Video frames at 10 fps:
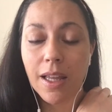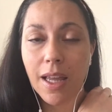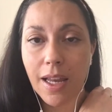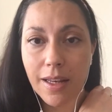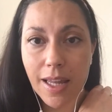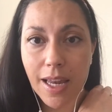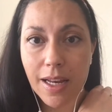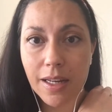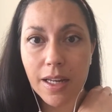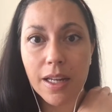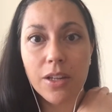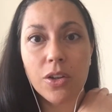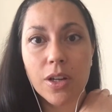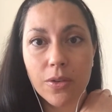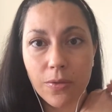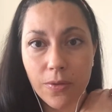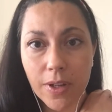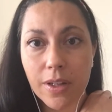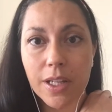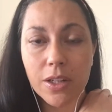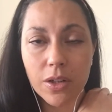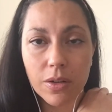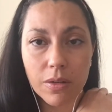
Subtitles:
and then you can feel it